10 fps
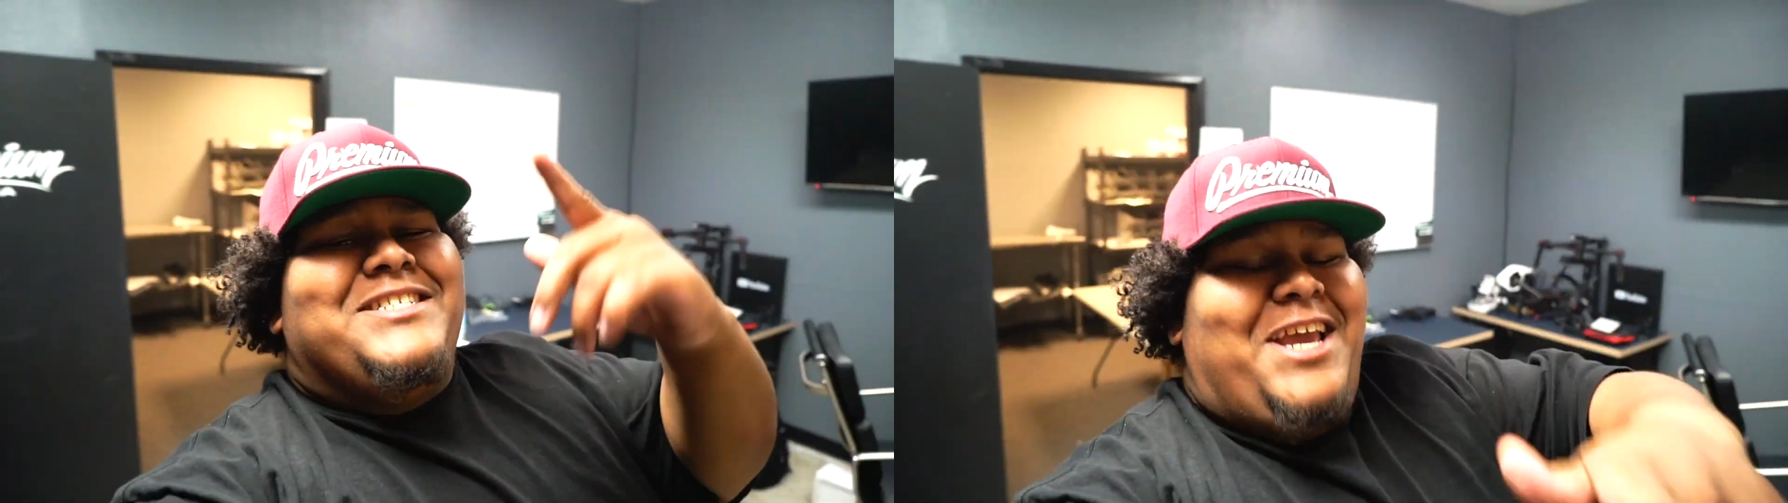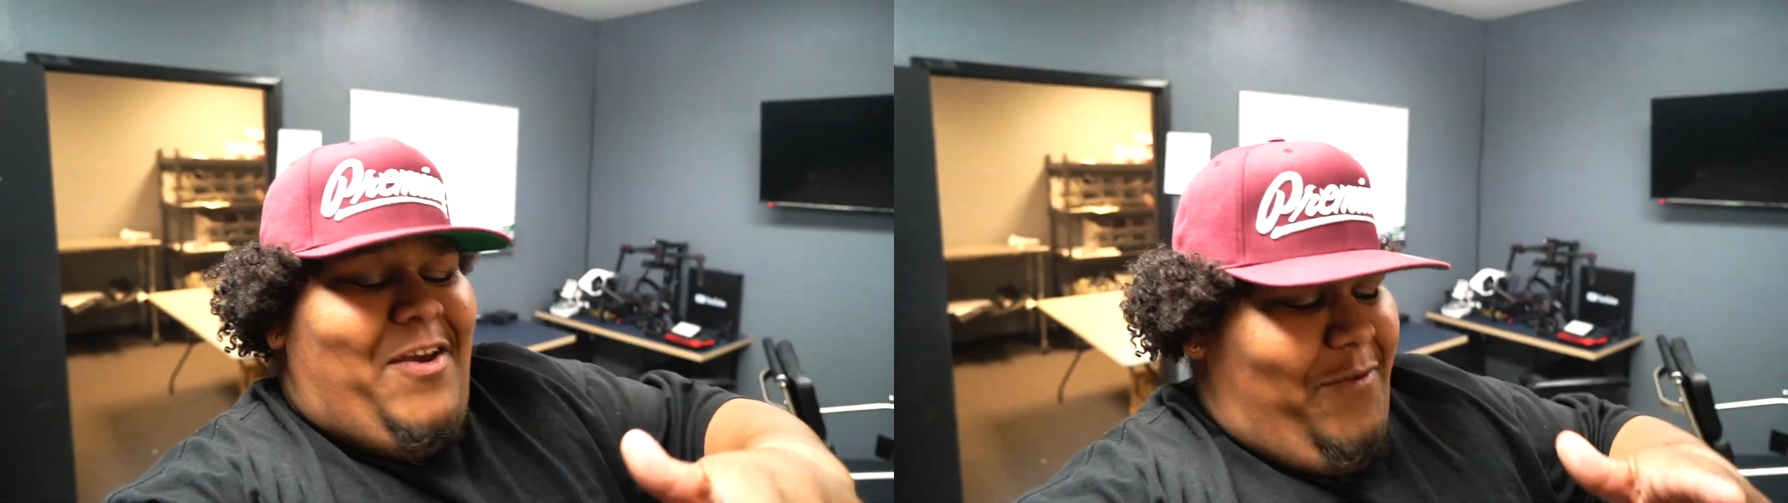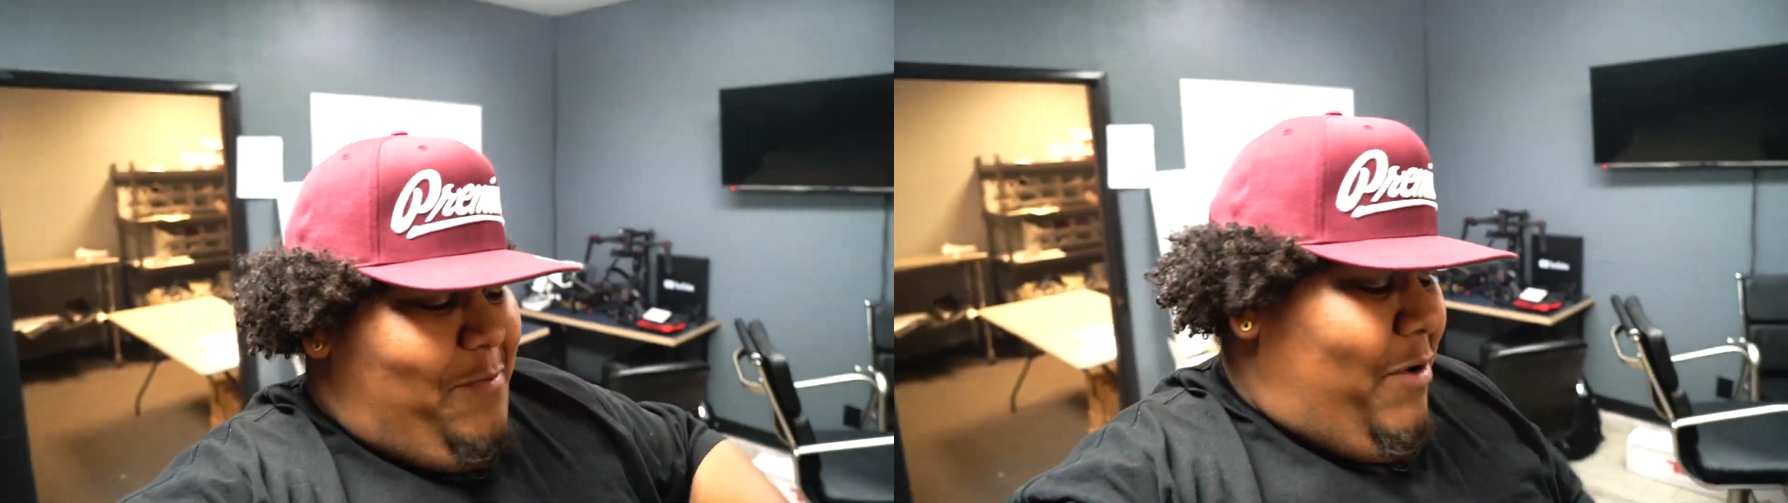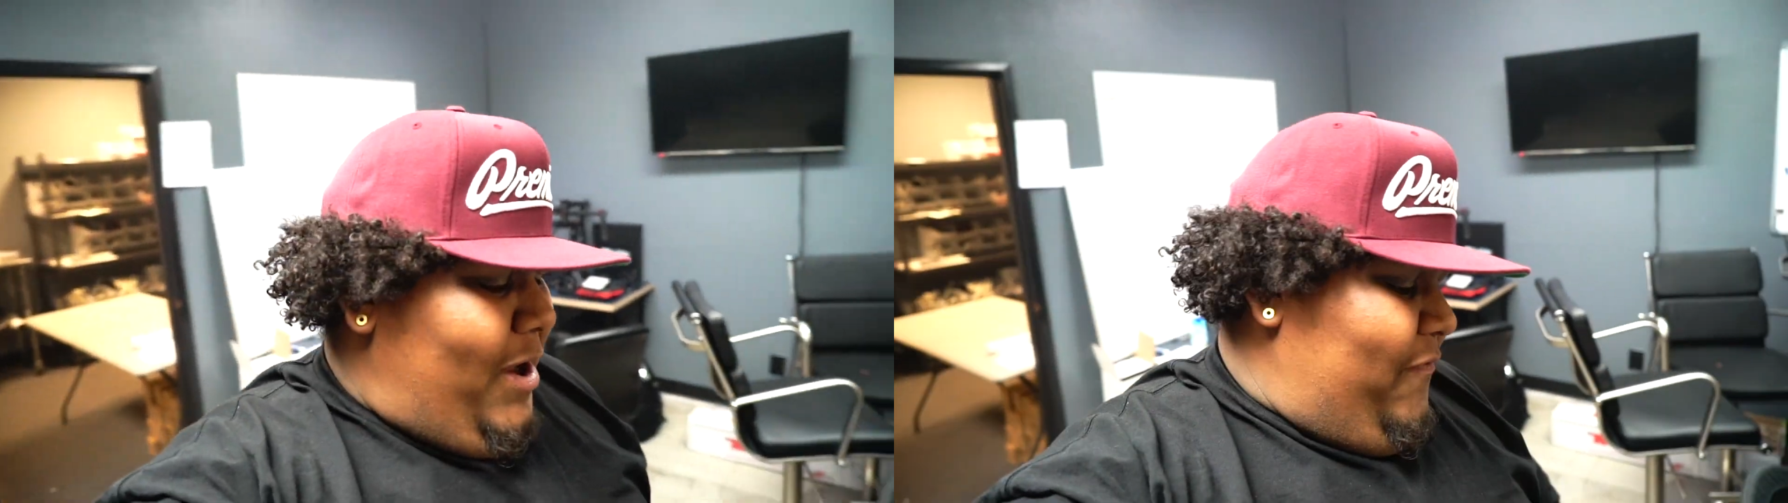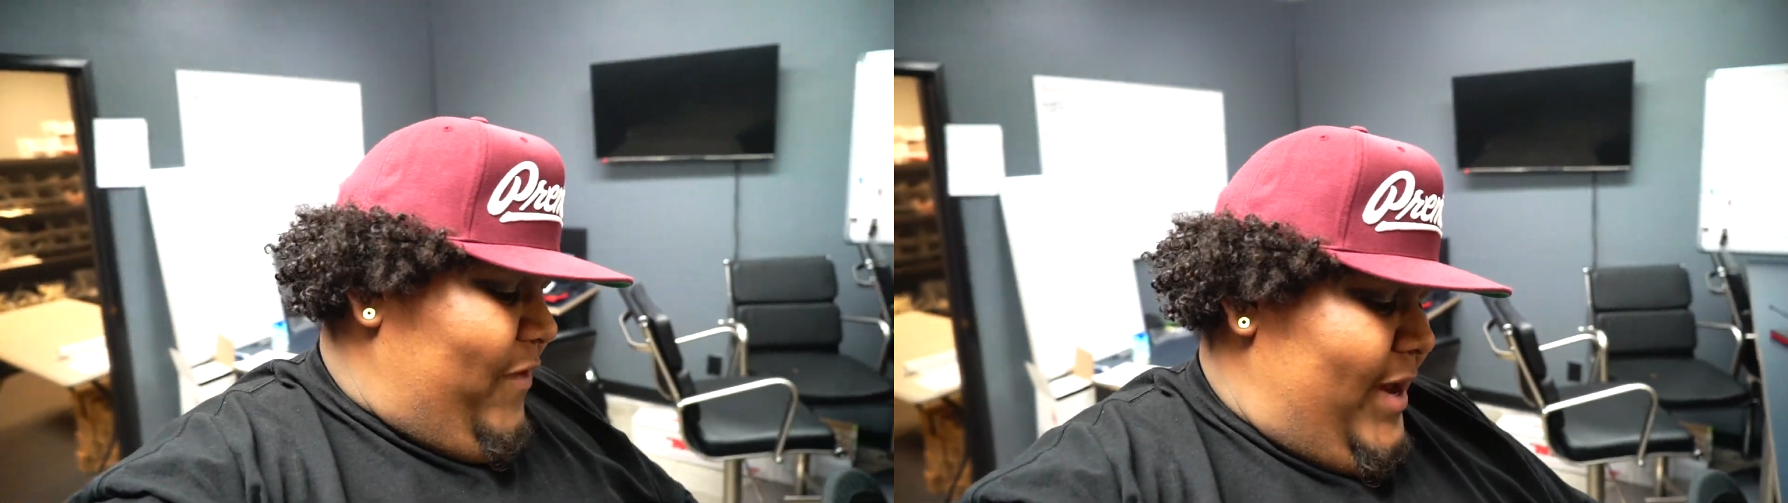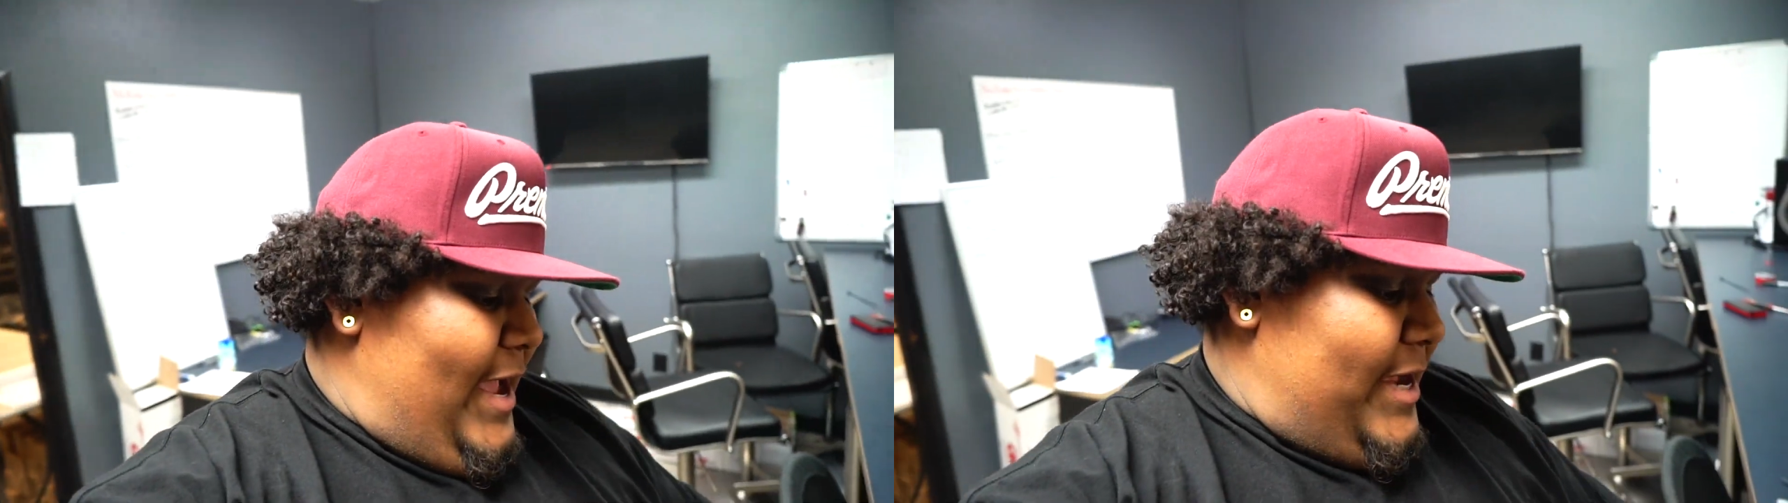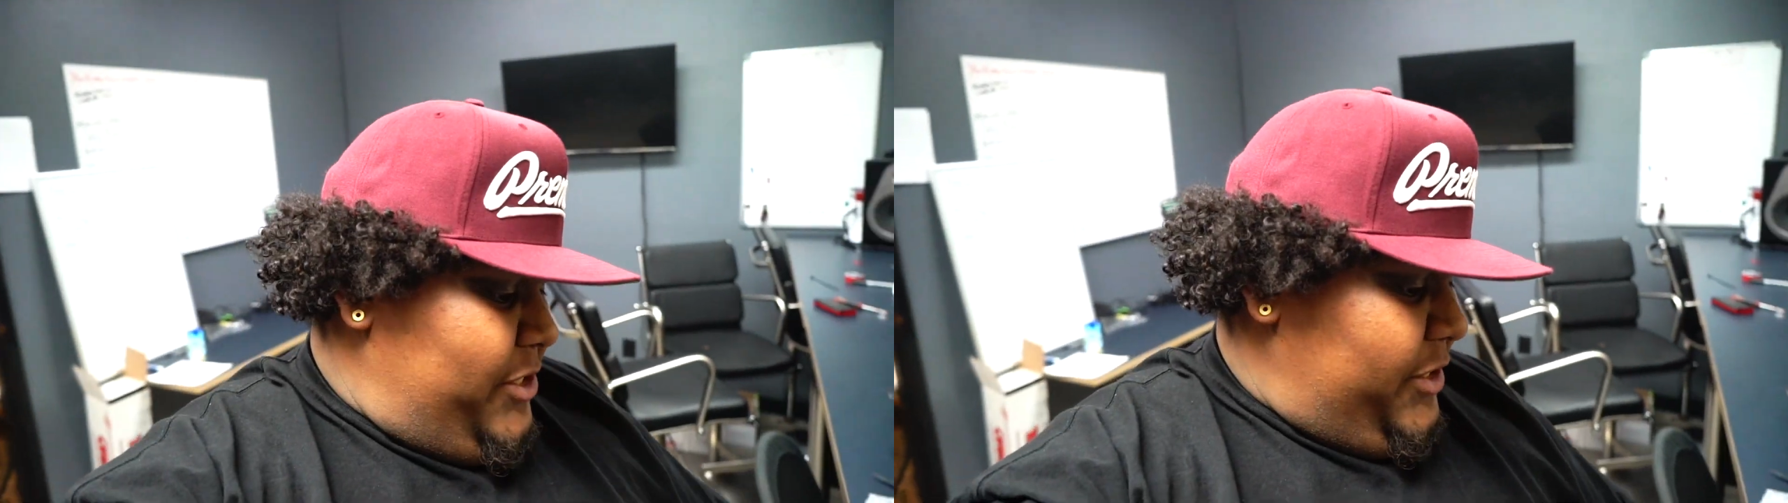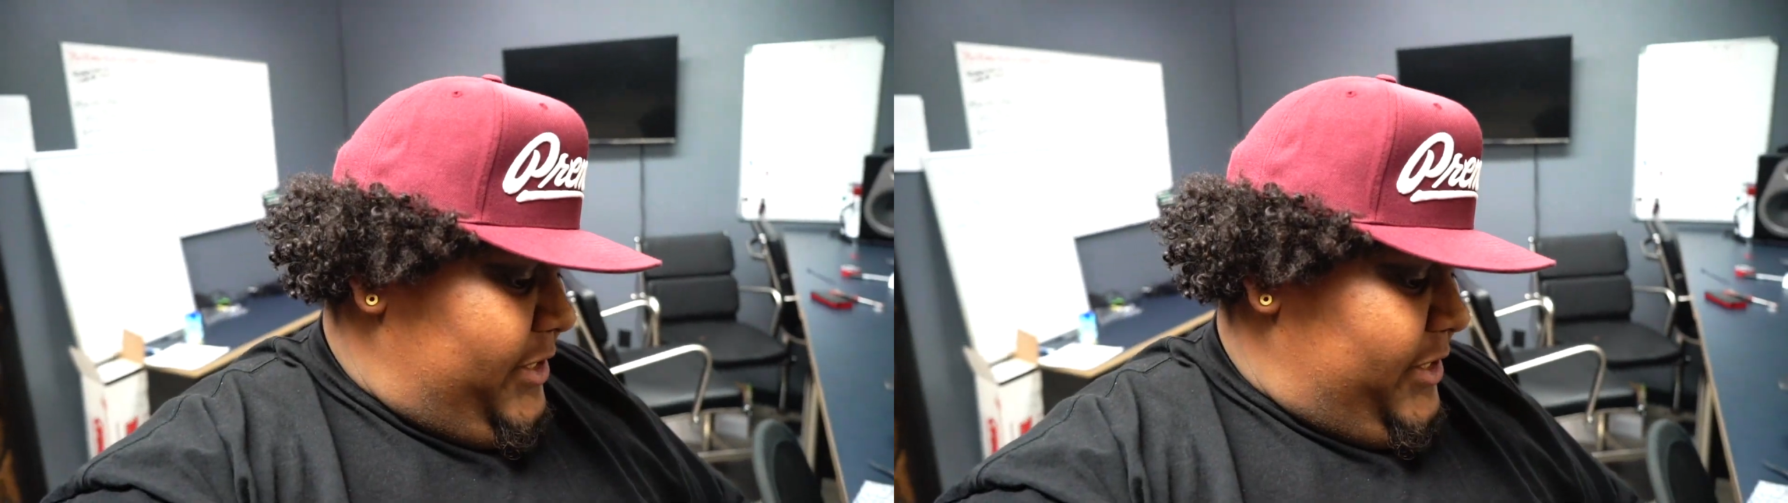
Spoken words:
to Heavy and Modified. As you can